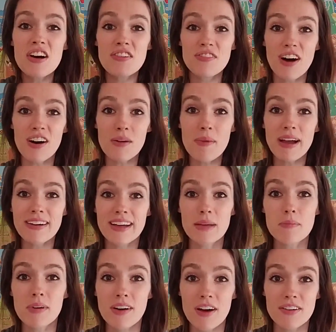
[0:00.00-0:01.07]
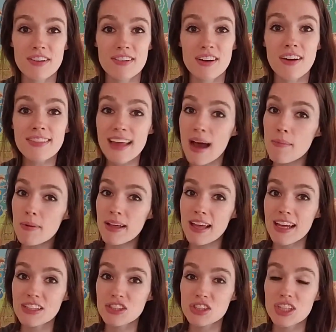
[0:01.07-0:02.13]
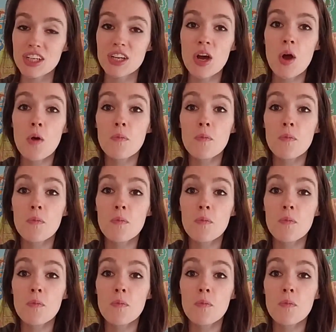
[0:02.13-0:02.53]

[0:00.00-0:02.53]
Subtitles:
follow my link below to start the application,